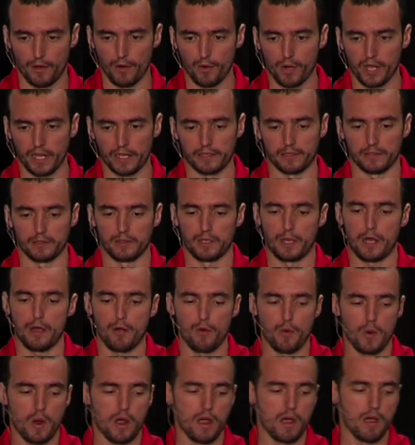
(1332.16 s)
Okay,
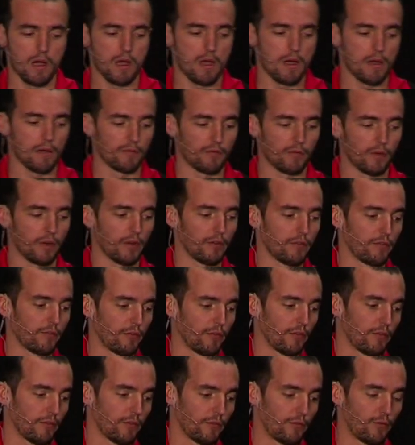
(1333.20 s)
now uh,
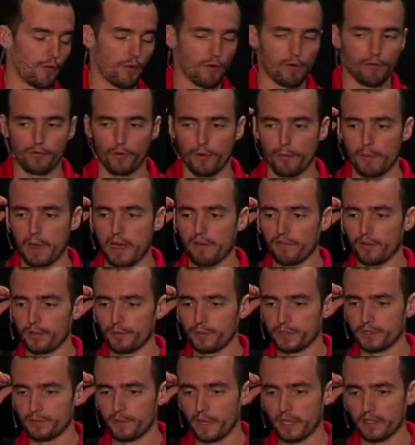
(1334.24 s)
for, from our
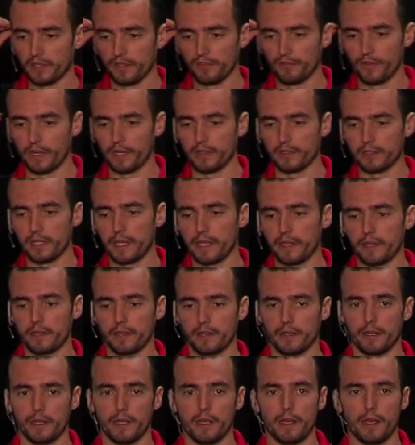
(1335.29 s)
perspective, there are like
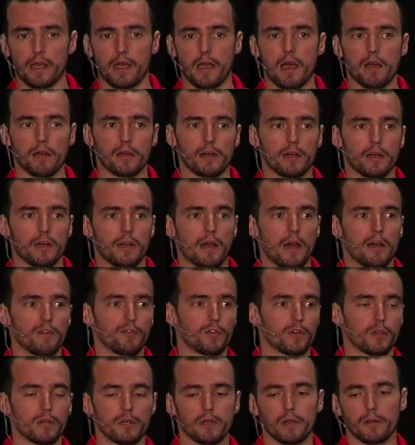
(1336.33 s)
uh,
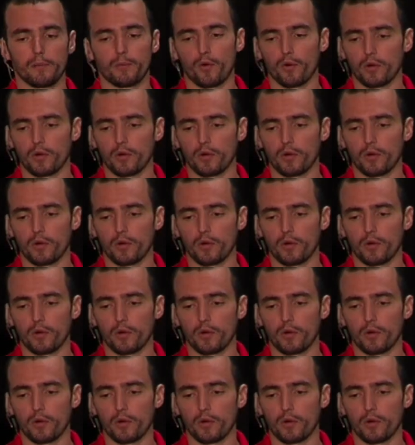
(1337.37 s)
other